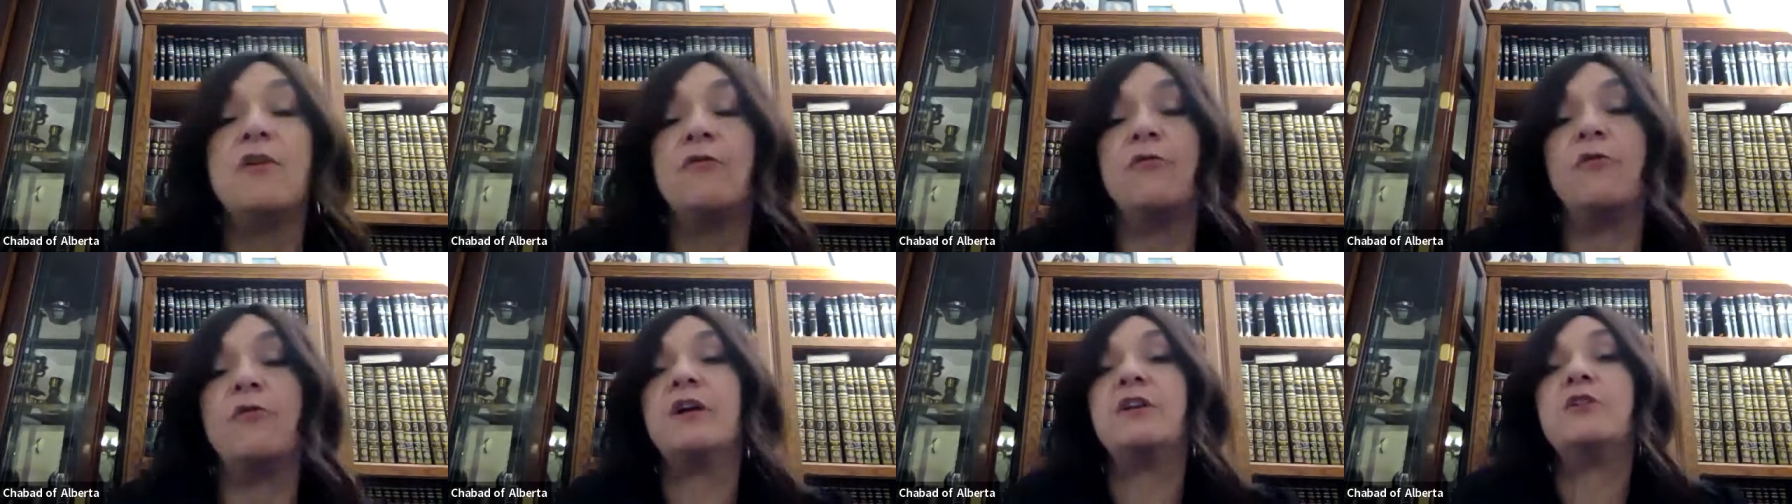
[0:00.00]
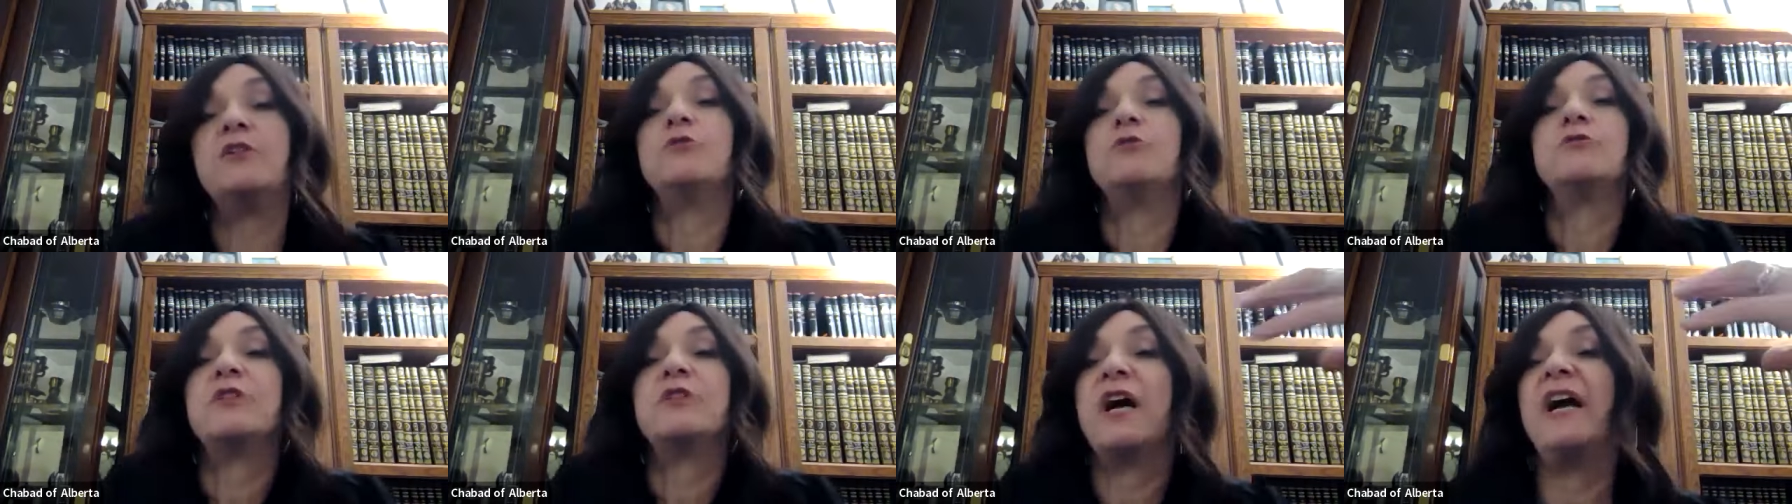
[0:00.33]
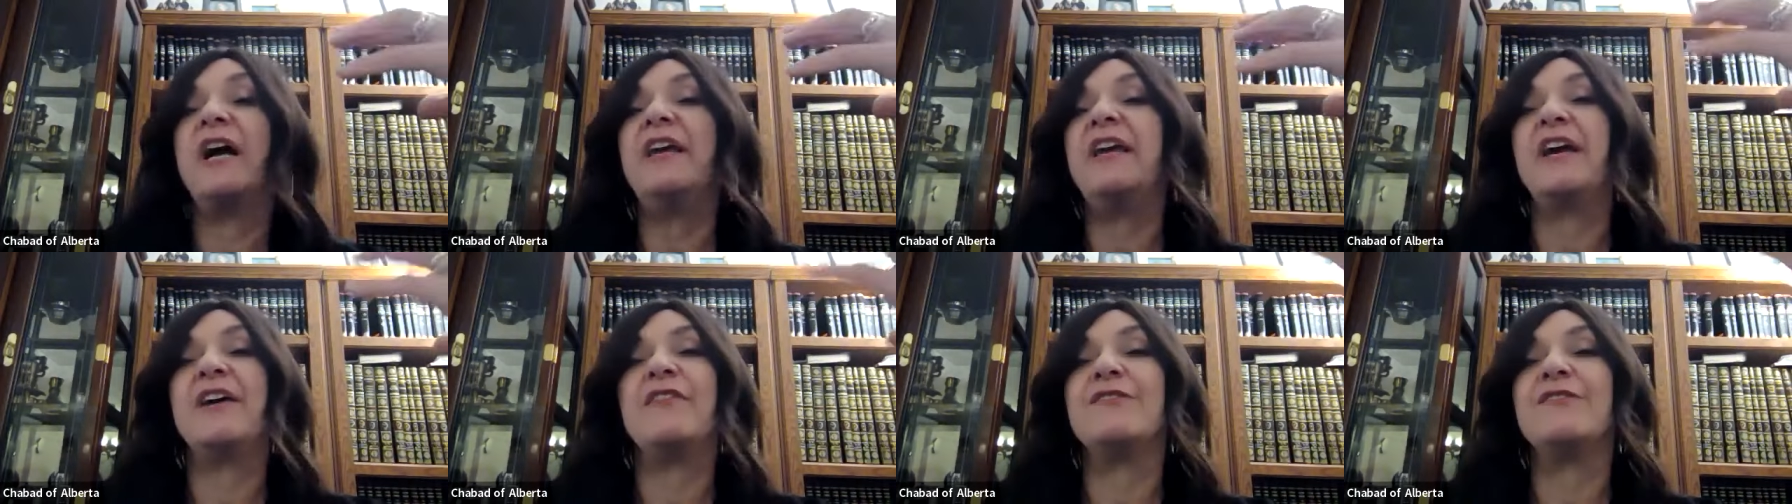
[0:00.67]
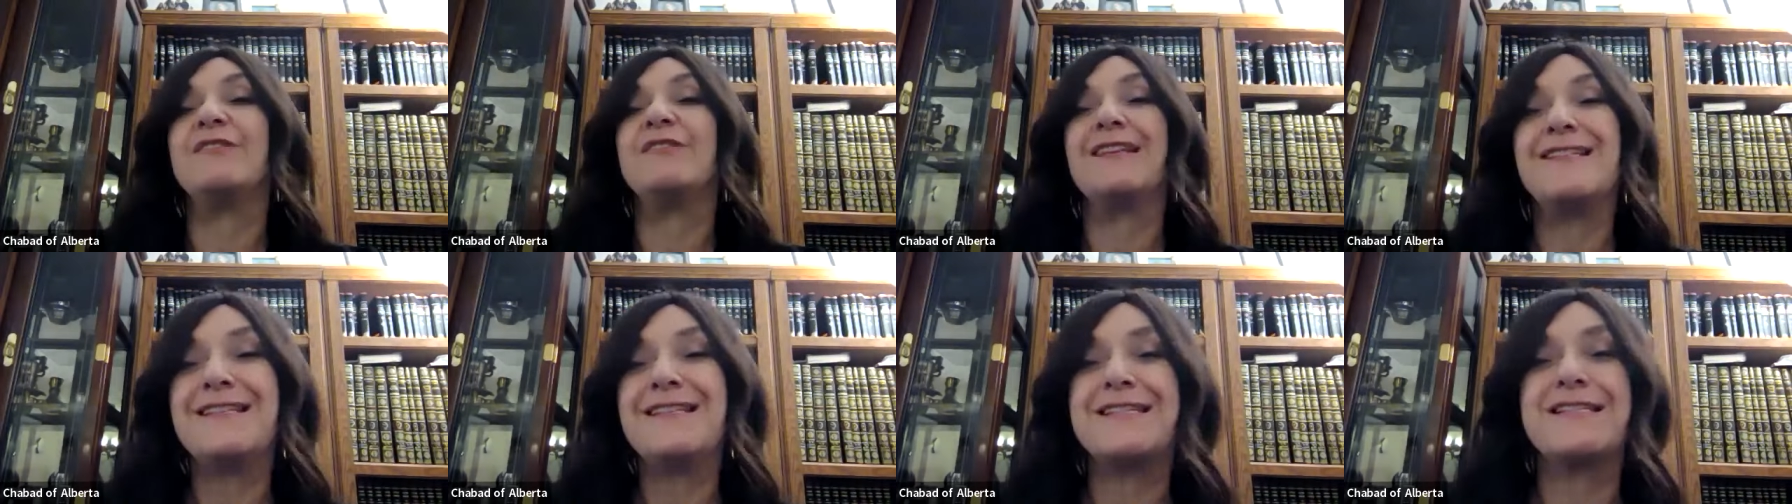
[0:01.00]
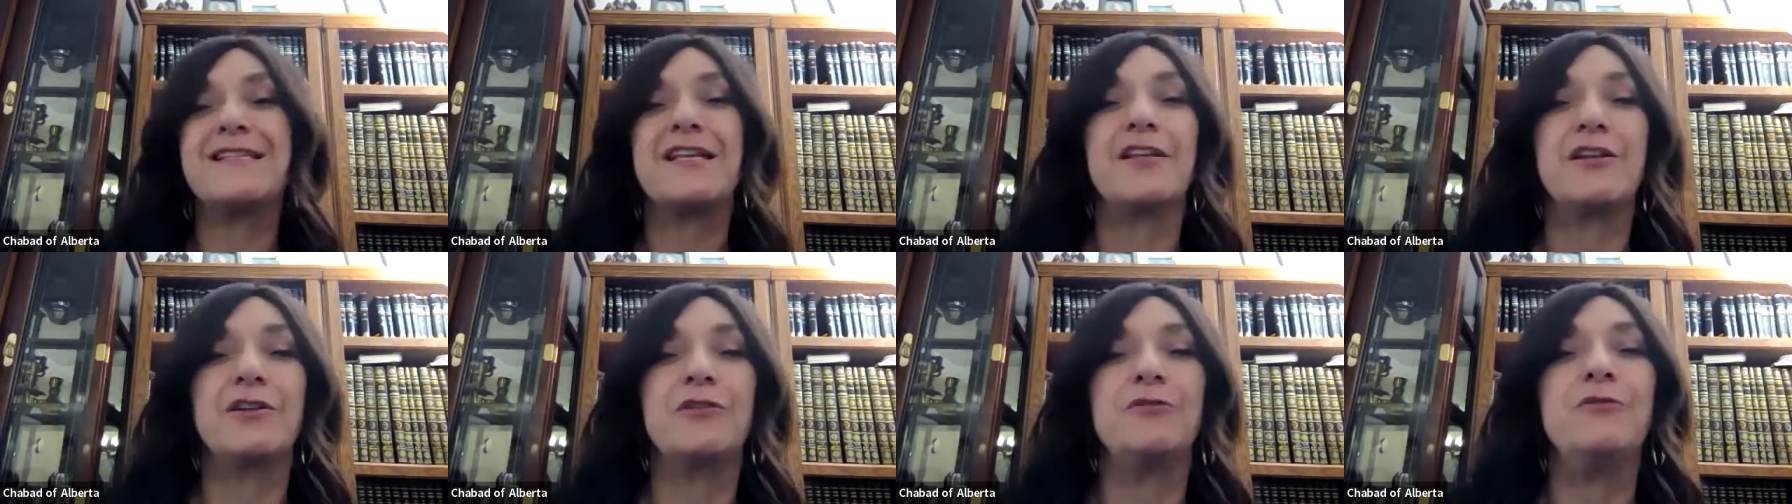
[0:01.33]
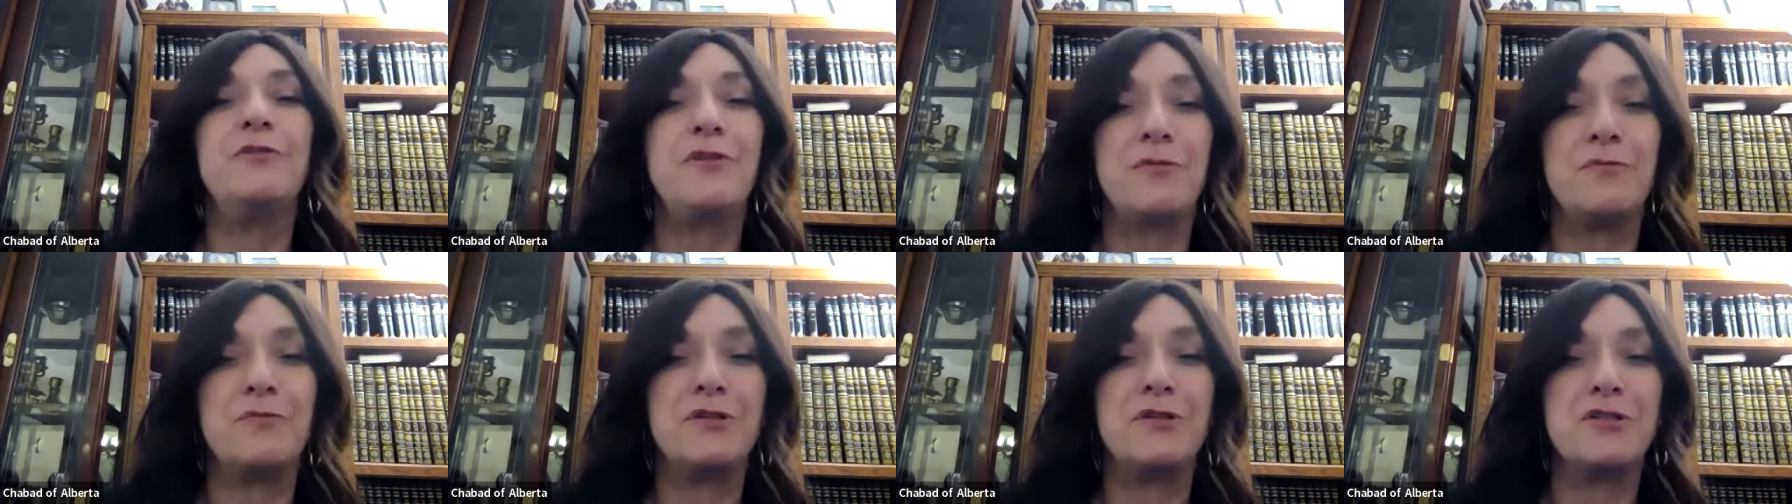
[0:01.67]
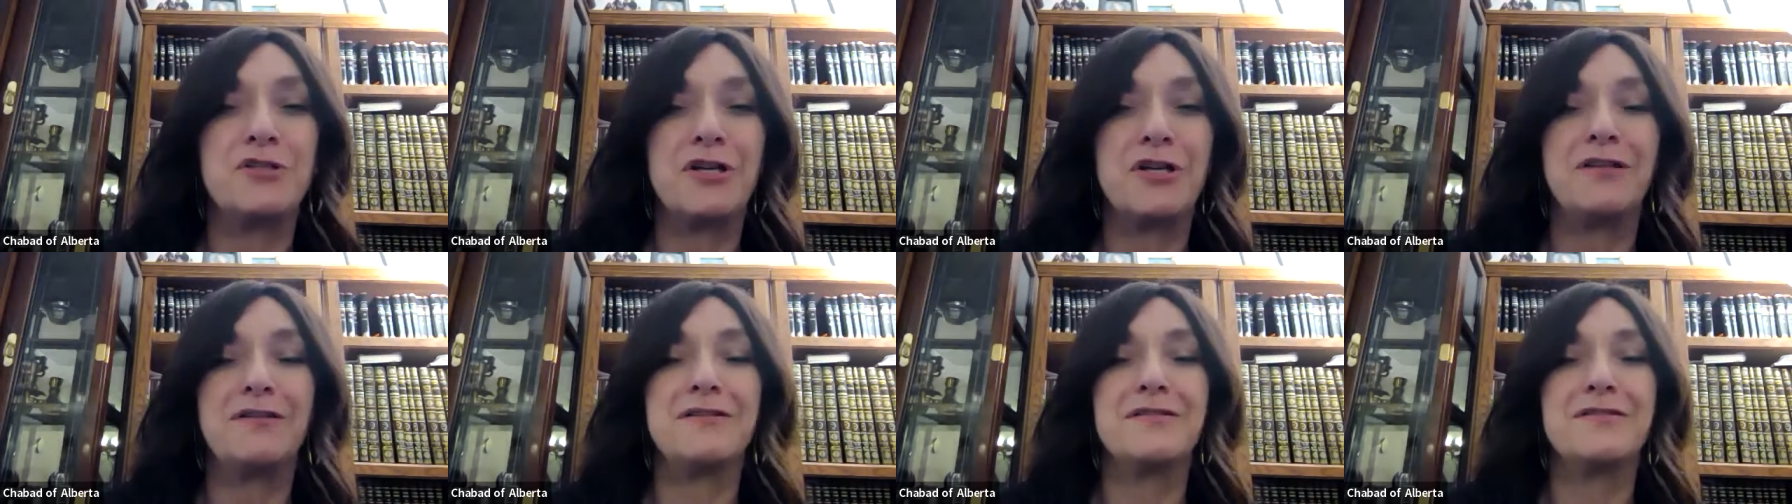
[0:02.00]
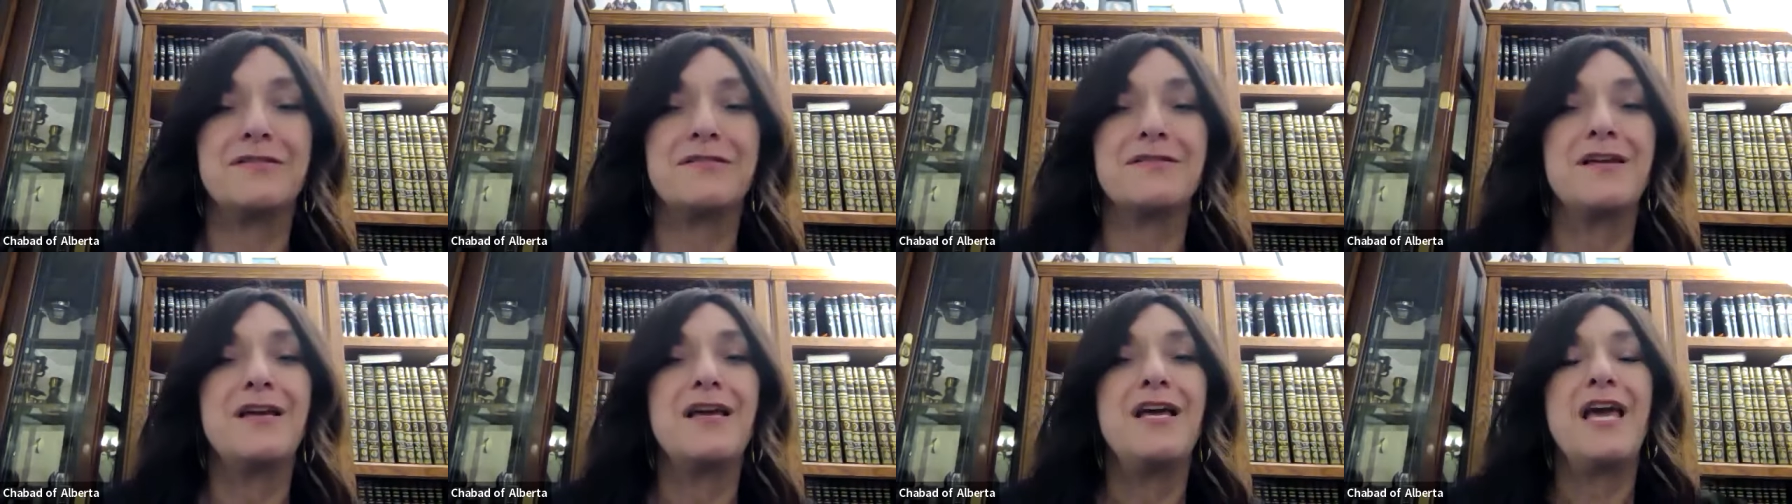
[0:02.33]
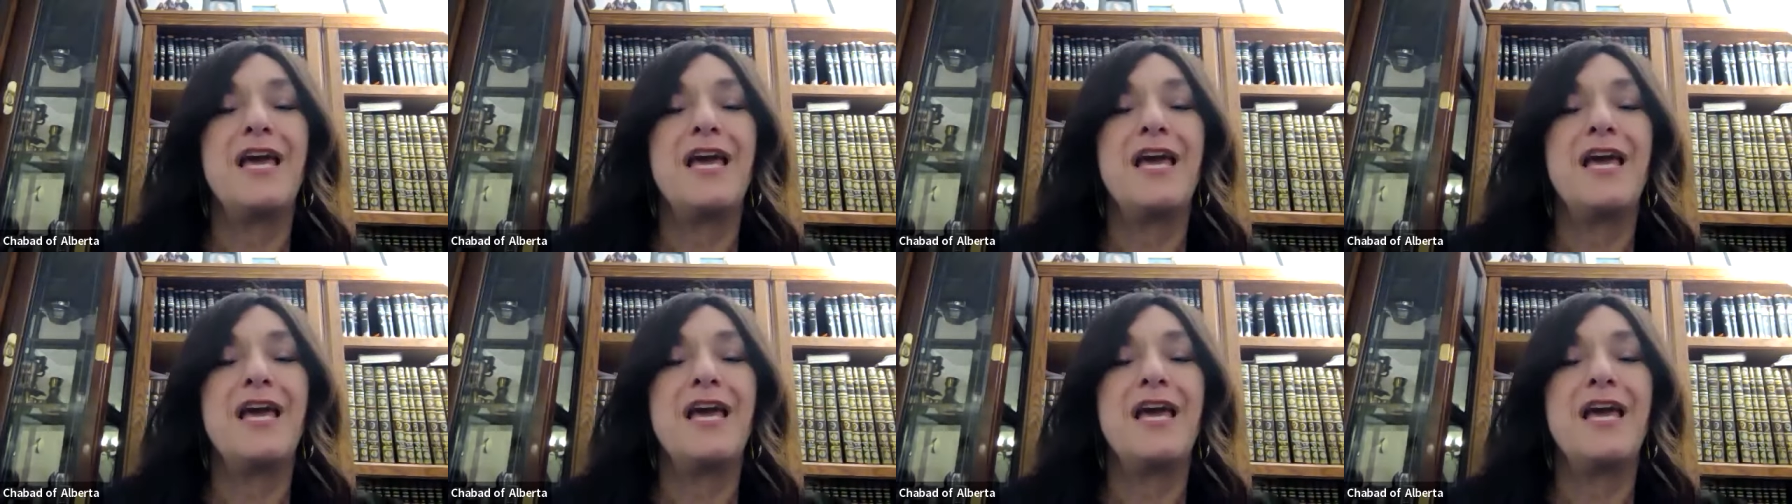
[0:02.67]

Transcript: Why don't I have it? This is not good to be jealous.